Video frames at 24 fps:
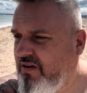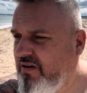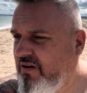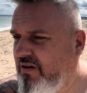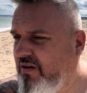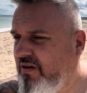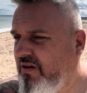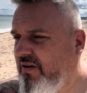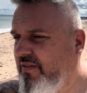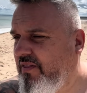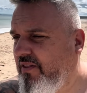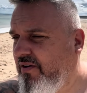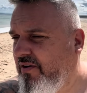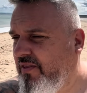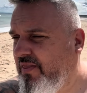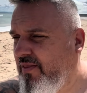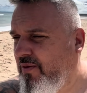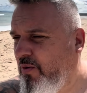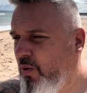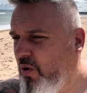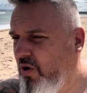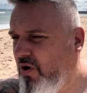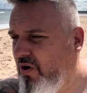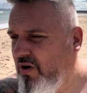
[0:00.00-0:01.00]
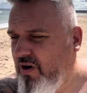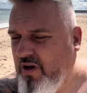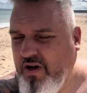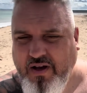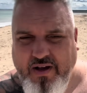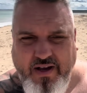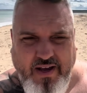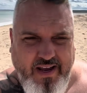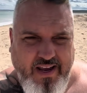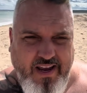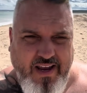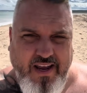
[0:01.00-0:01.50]
Oh, and they're in the water.
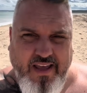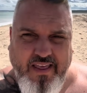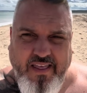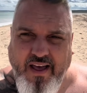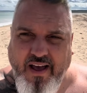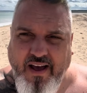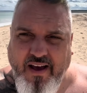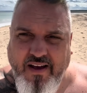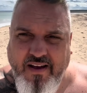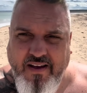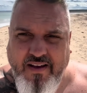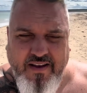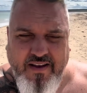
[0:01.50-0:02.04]
I hate that.